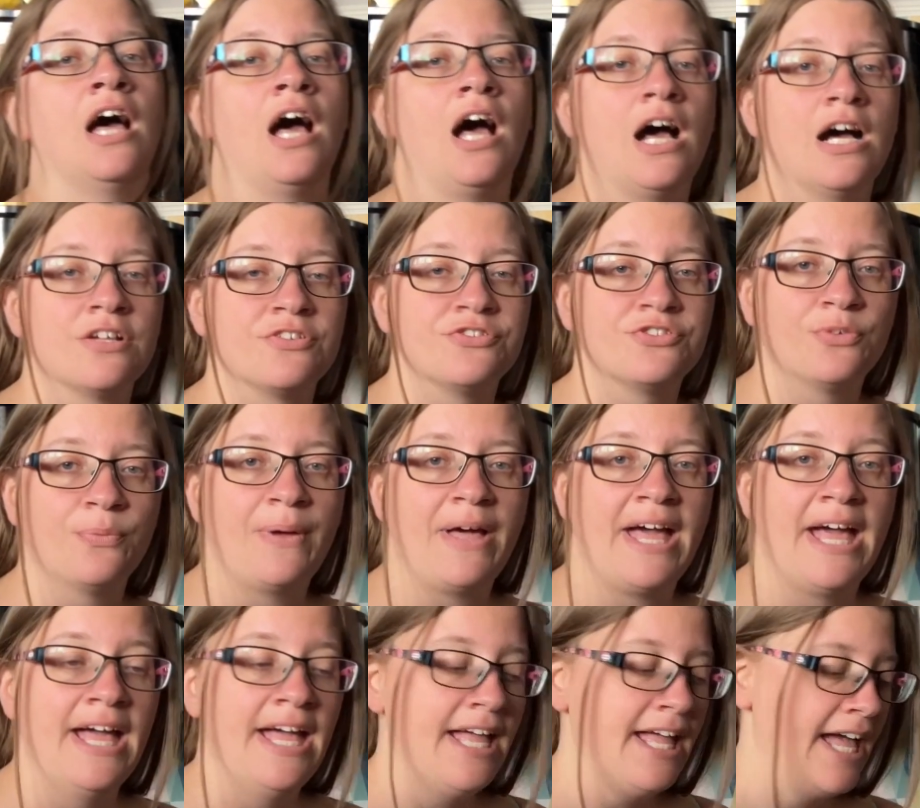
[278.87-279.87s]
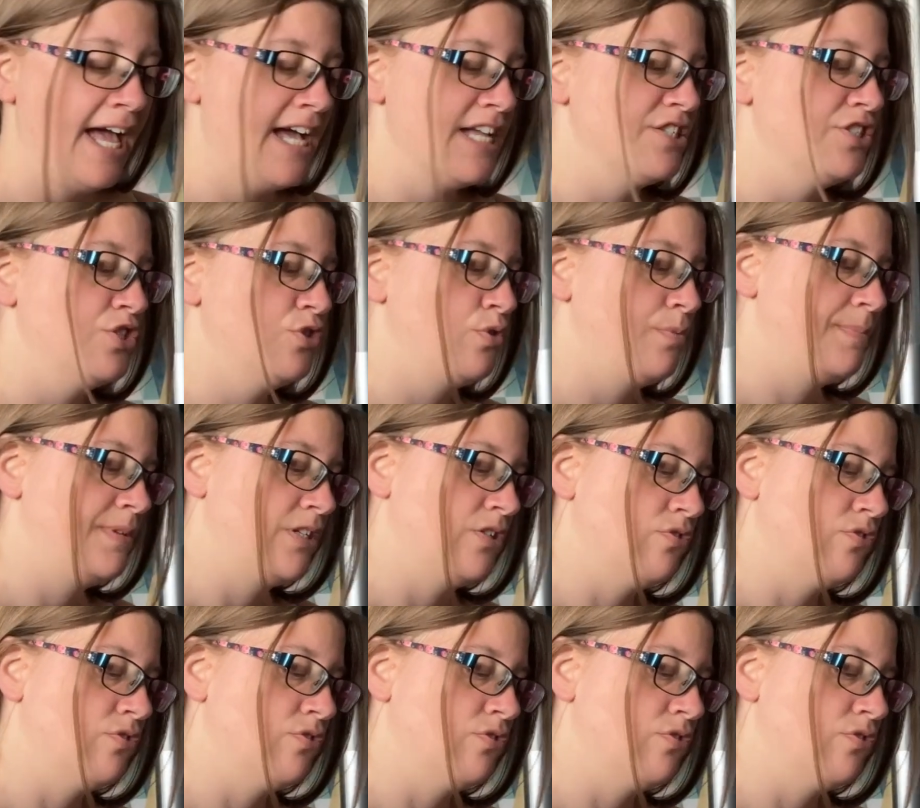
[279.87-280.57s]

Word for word: underwear and swimming